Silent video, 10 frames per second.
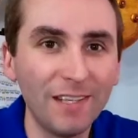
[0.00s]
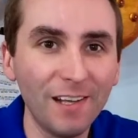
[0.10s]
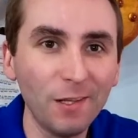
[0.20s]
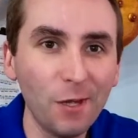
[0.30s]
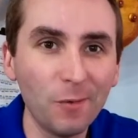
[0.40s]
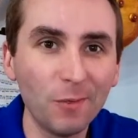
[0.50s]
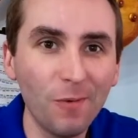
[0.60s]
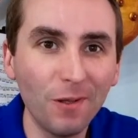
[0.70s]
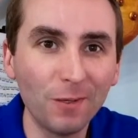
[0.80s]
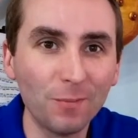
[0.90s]
Hello and
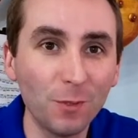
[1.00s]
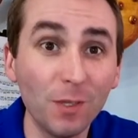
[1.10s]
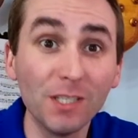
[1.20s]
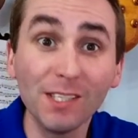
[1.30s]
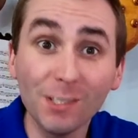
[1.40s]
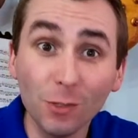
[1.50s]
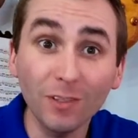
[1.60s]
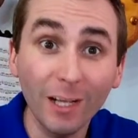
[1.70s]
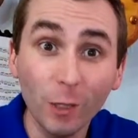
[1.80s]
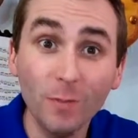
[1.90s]
welcome to Essential
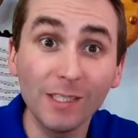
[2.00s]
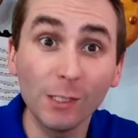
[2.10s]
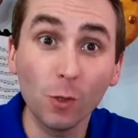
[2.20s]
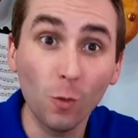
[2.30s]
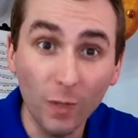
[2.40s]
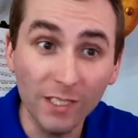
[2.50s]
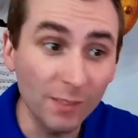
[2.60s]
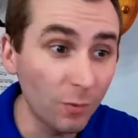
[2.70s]
Elements Quiz.